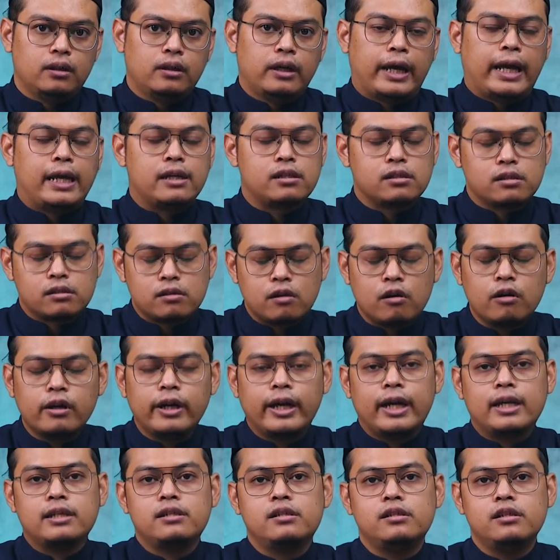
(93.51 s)
as long
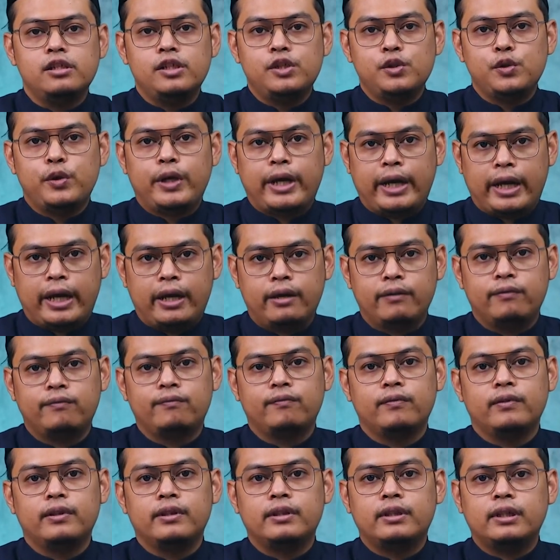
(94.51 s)
as you have
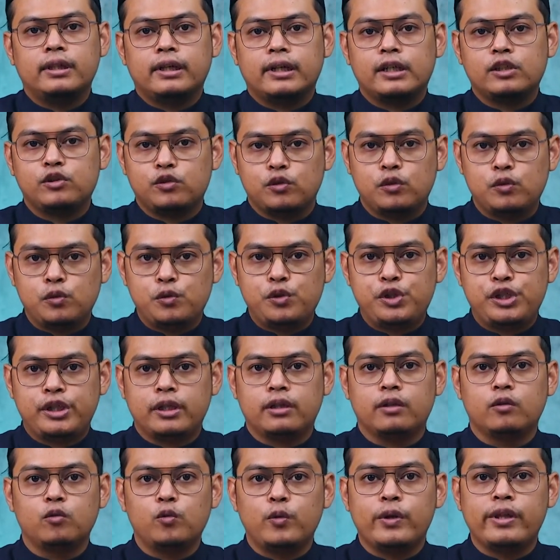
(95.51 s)
the
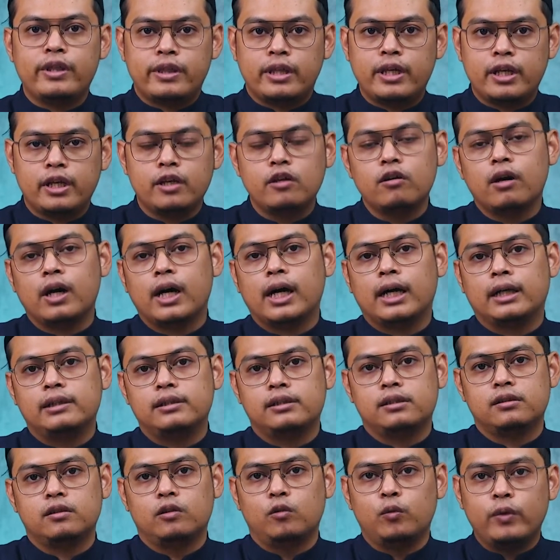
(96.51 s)
resolution within your
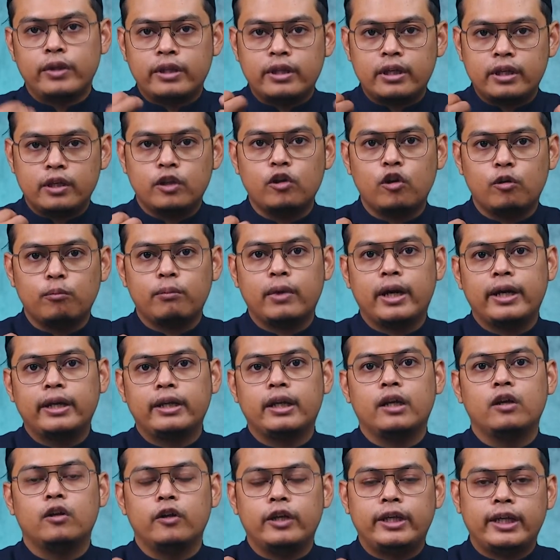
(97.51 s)
heart, within your mind
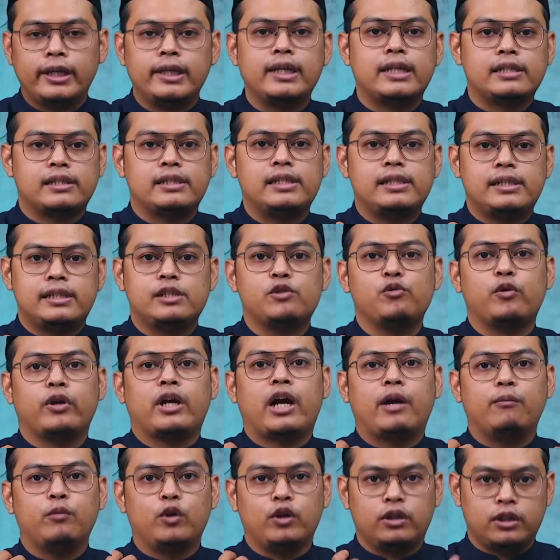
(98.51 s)
that, okay, yes, this is what
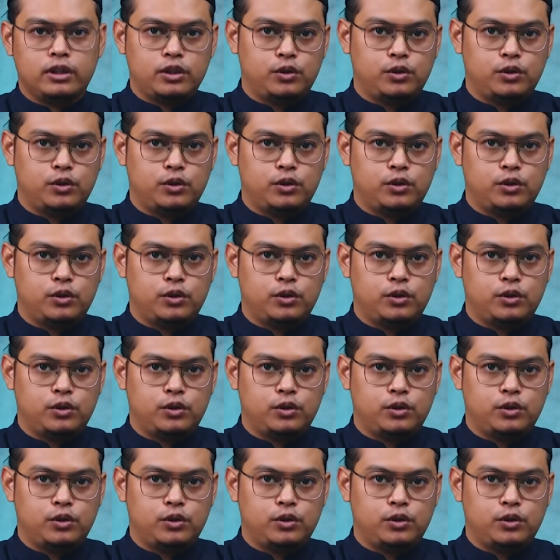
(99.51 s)
I'm going to